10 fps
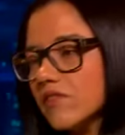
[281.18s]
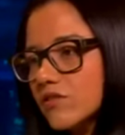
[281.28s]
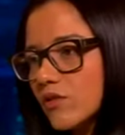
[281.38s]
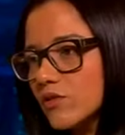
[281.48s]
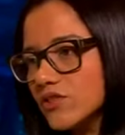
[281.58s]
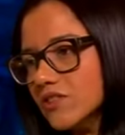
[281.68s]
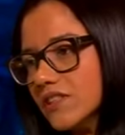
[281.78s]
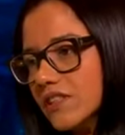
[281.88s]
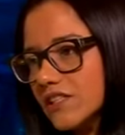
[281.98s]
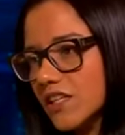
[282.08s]

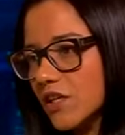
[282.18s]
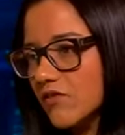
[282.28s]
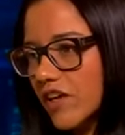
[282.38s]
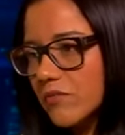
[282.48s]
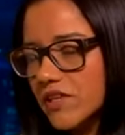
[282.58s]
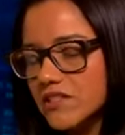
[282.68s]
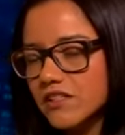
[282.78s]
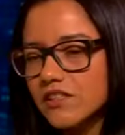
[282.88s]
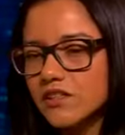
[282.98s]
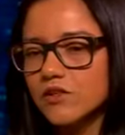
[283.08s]
resolutions in the city of Cambridge
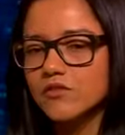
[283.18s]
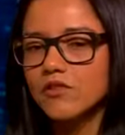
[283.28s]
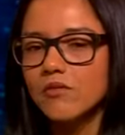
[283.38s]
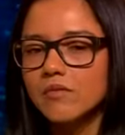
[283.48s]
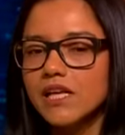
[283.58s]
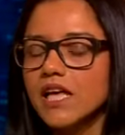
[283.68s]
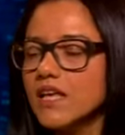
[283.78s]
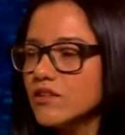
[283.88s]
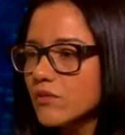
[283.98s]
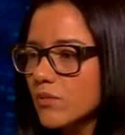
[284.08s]
and the city of Somerville
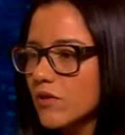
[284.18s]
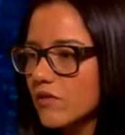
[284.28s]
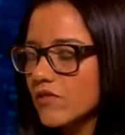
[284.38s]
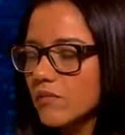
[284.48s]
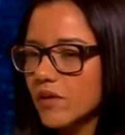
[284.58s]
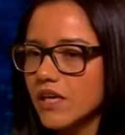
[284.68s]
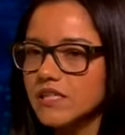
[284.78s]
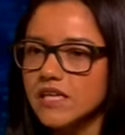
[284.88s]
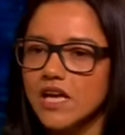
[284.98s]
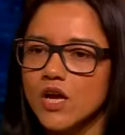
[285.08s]
in support of
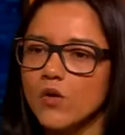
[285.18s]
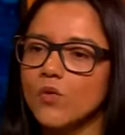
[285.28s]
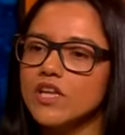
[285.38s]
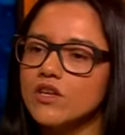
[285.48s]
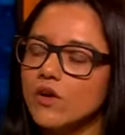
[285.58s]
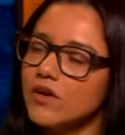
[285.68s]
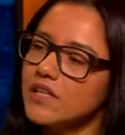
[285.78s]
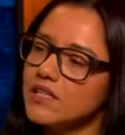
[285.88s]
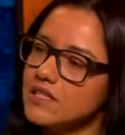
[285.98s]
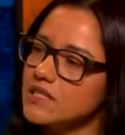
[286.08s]
TPS. We know
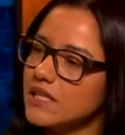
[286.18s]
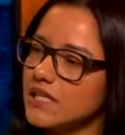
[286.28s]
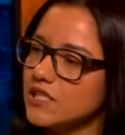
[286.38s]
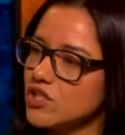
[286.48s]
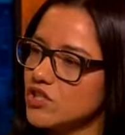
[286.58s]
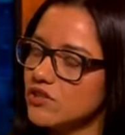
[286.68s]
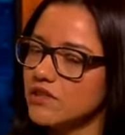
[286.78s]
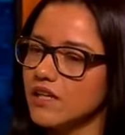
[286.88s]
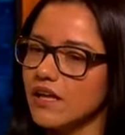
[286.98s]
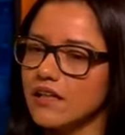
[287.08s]
that this is a
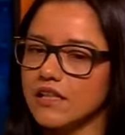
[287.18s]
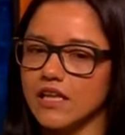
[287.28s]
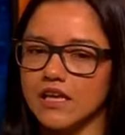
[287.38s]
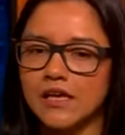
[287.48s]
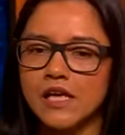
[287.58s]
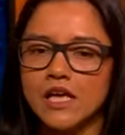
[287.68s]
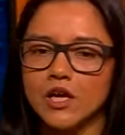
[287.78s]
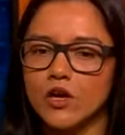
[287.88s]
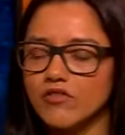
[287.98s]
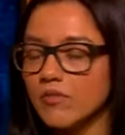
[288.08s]
decision that the
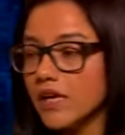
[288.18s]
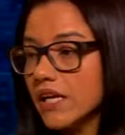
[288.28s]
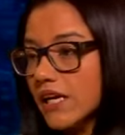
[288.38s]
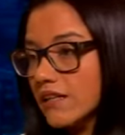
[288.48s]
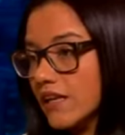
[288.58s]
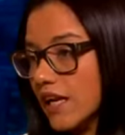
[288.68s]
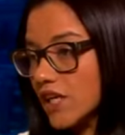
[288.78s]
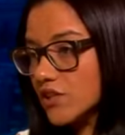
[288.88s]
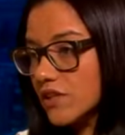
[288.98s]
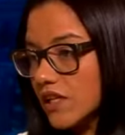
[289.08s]
government at the
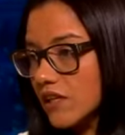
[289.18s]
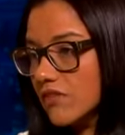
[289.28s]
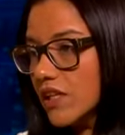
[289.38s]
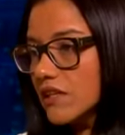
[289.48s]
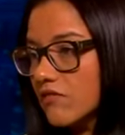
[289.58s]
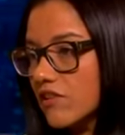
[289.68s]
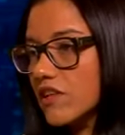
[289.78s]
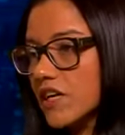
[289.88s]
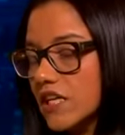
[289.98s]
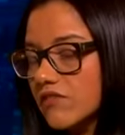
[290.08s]
national level, at the
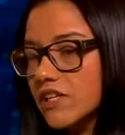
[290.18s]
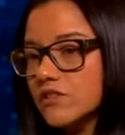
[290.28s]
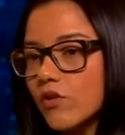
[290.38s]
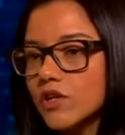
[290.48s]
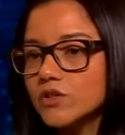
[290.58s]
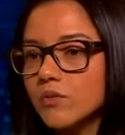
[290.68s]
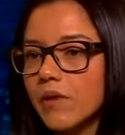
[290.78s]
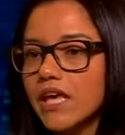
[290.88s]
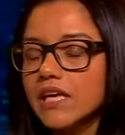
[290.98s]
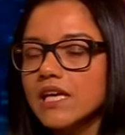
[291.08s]
federal level, is going to
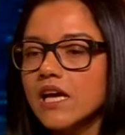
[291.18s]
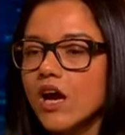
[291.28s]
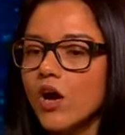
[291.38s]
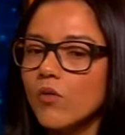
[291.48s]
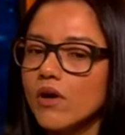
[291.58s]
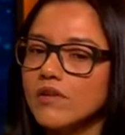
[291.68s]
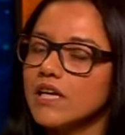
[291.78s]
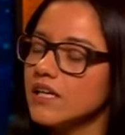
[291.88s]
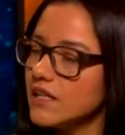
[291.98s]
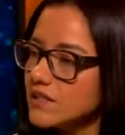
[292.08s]
make. However,
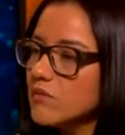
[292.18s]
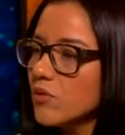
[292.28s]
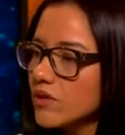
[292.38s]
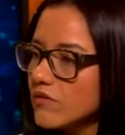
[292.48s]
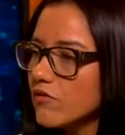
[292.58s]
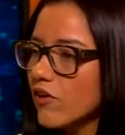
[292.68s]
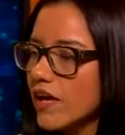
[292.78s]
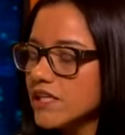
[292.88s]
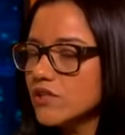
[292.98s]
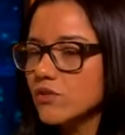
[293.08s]
it is important for
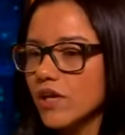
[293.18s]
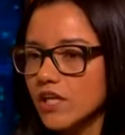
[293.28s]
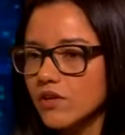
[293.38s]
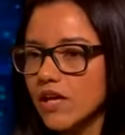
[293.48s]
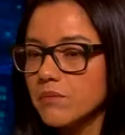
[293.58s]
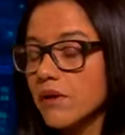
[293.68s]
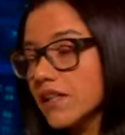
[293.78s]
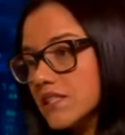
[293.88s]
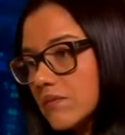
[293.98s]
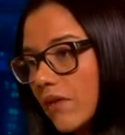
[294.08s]
us to educate
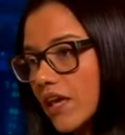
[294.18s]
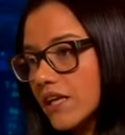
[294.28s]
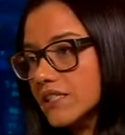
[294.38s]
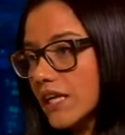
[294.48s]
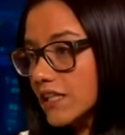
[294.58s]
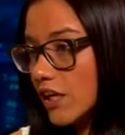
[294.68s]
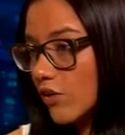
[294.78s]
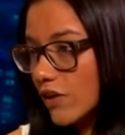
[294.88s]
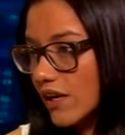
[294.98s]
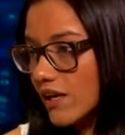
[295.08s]
policymakers at the
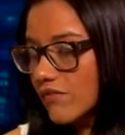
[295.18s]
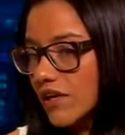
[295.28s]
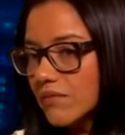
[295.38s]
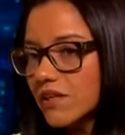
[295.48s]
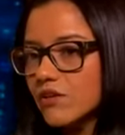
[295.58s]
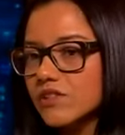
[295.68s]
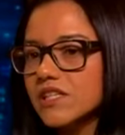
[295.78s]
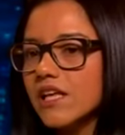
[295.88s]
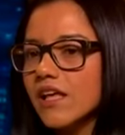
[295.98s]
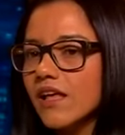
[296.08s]
local level because